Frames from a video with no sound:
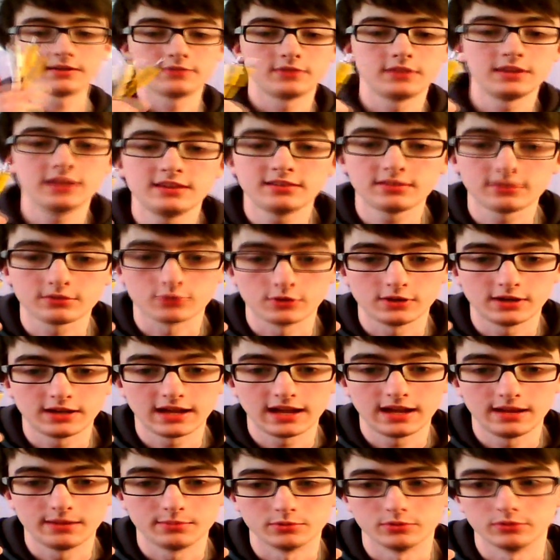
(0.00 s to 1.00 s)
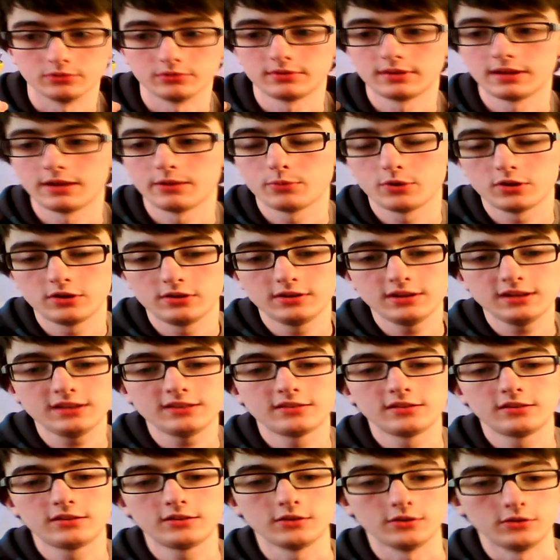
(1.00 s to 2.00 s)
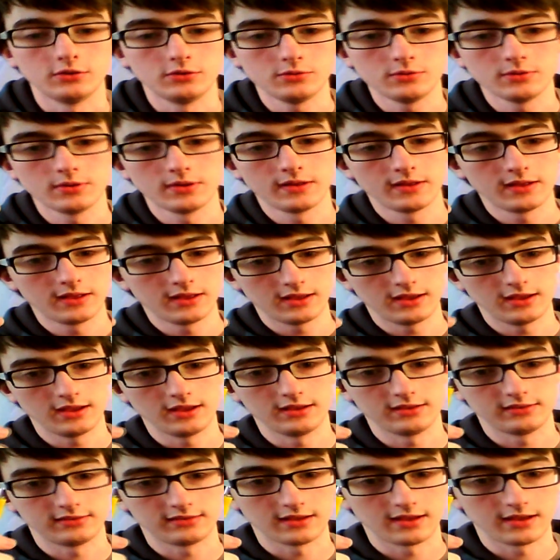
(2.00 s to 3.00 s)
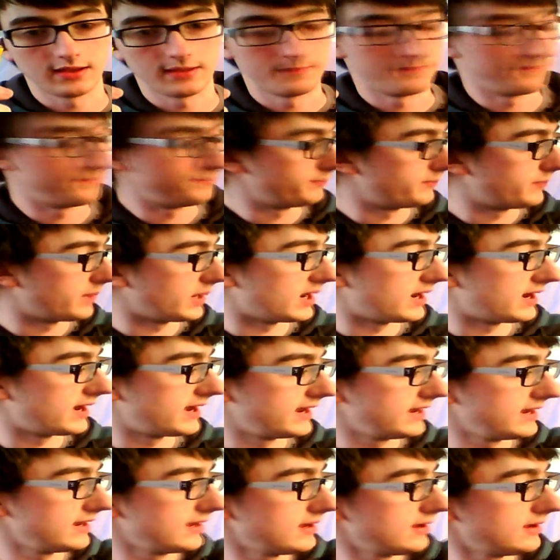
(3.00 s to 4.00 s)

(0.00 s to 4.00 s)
these three cables. Now what you need to do is buy